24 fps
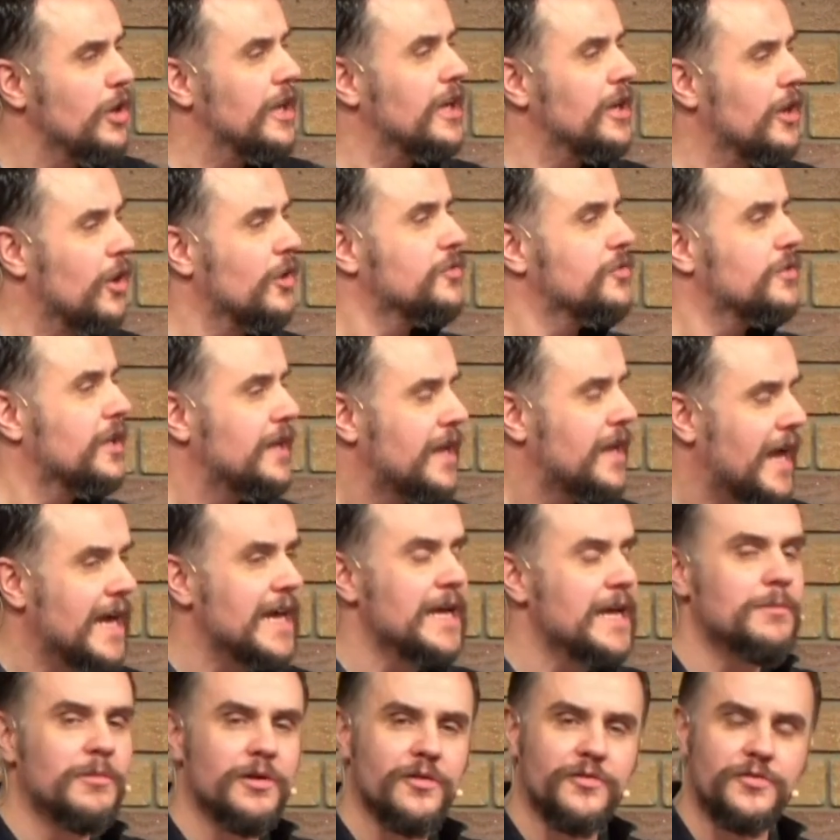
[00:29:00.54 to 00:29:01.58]
on the
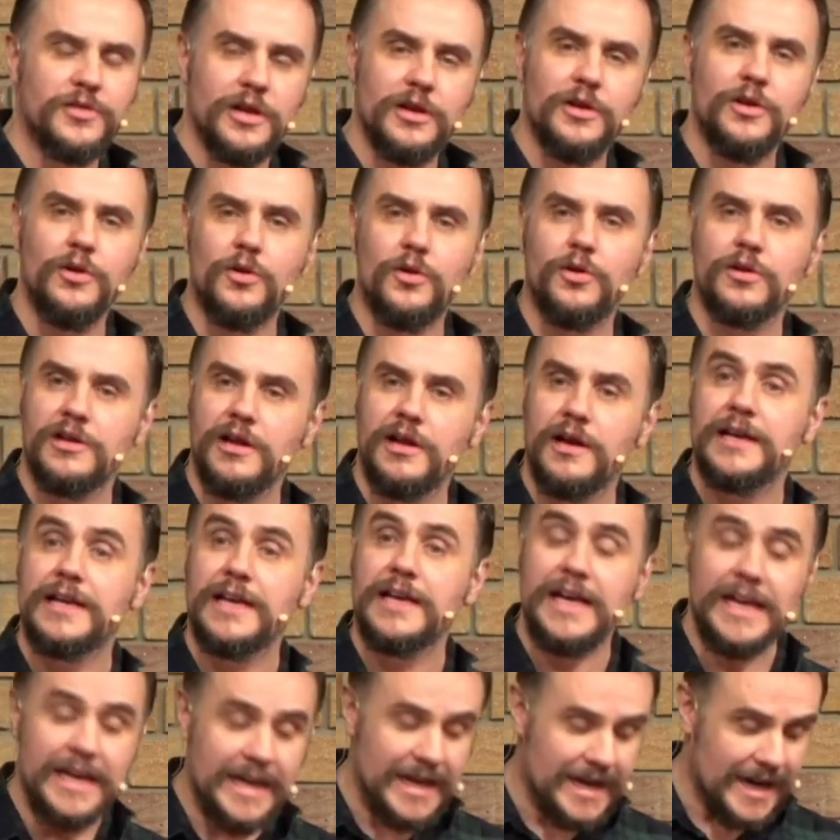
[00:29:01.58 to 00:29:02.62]
name of the Lord like
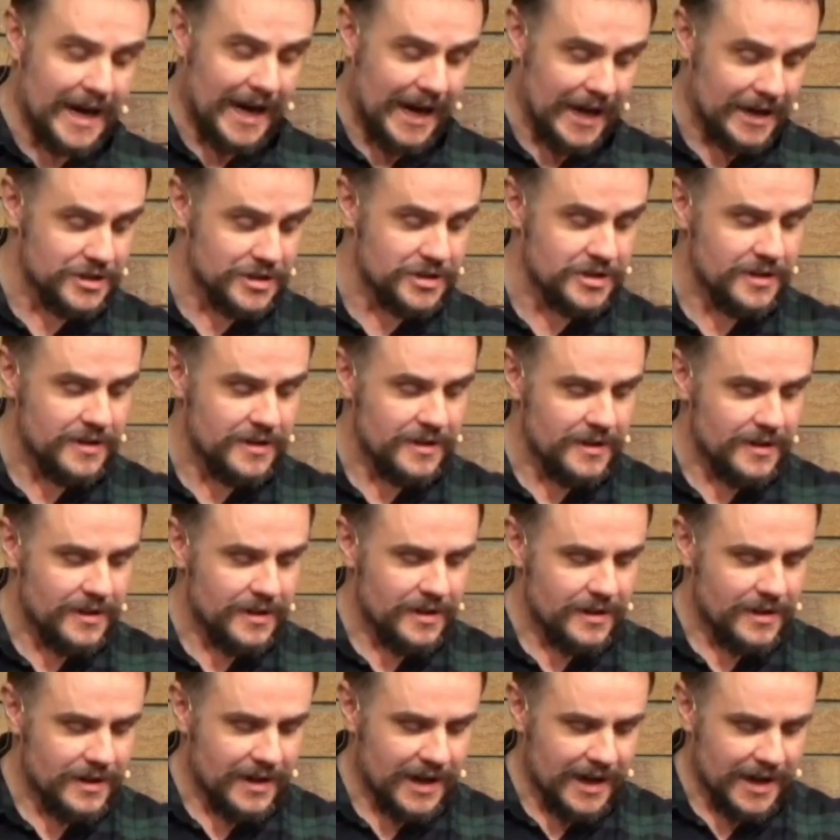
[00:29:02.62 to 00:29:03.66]
he had
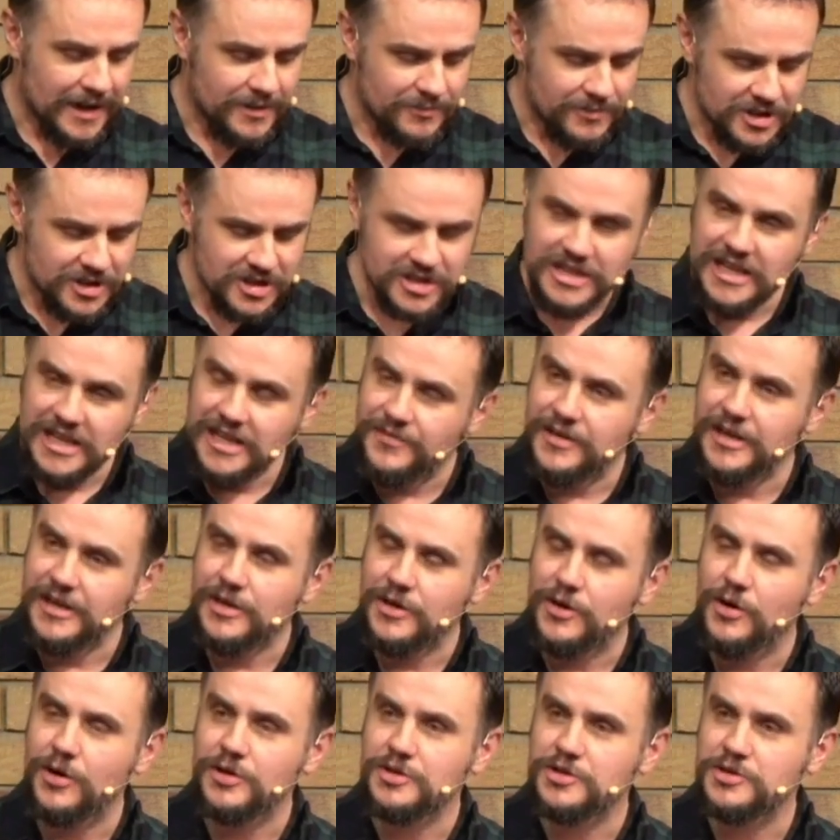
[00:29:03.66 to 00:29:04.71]
and receiving
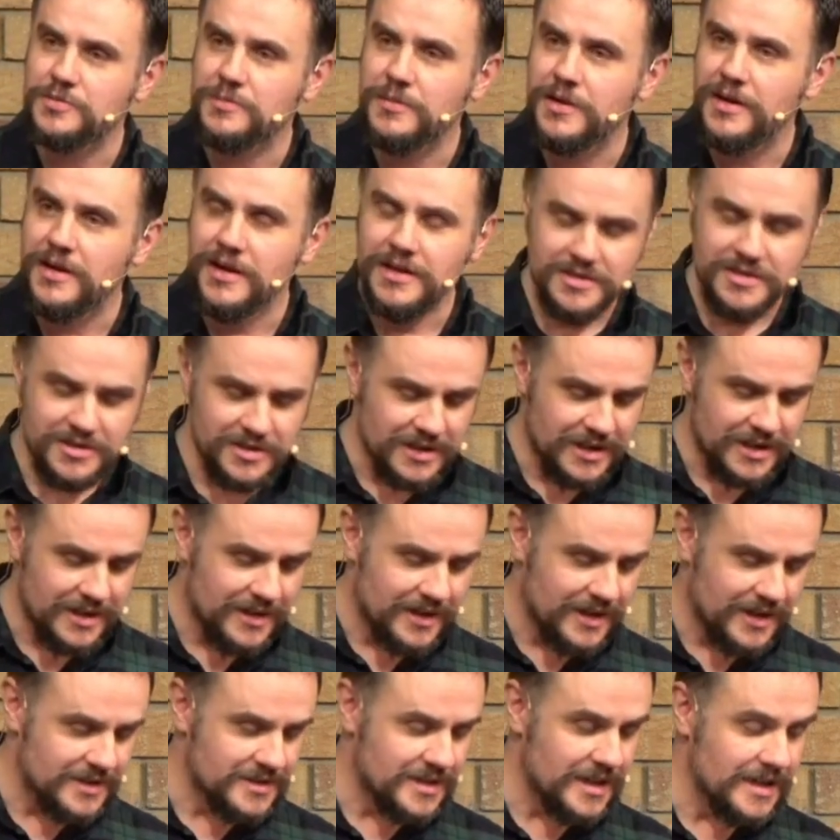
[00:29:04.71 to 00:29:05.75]
God's mercy
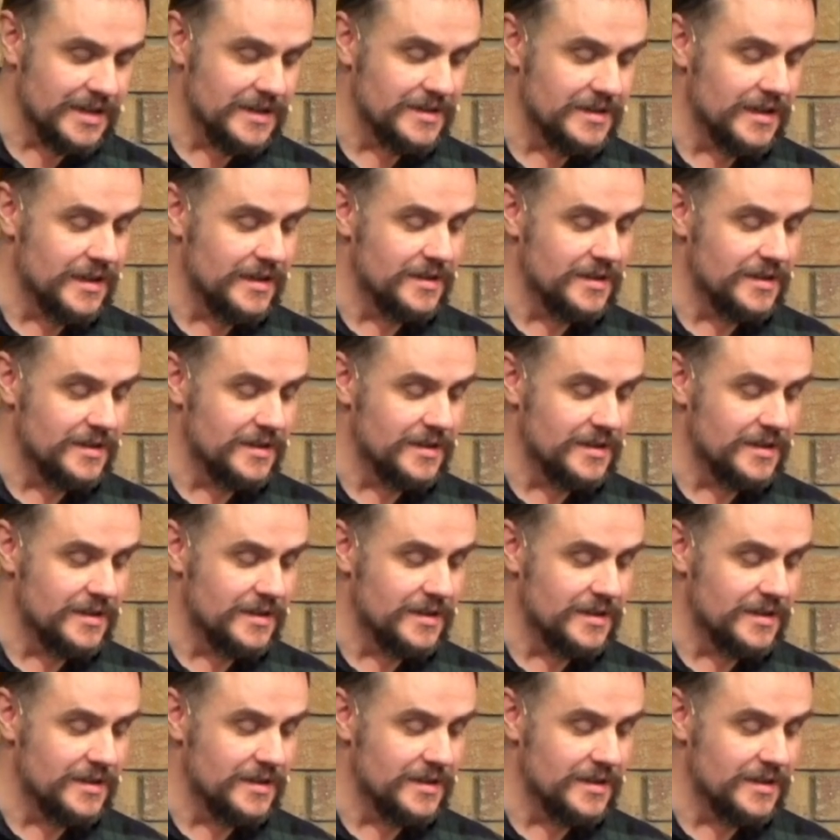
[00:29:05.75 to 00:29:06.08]
as he did.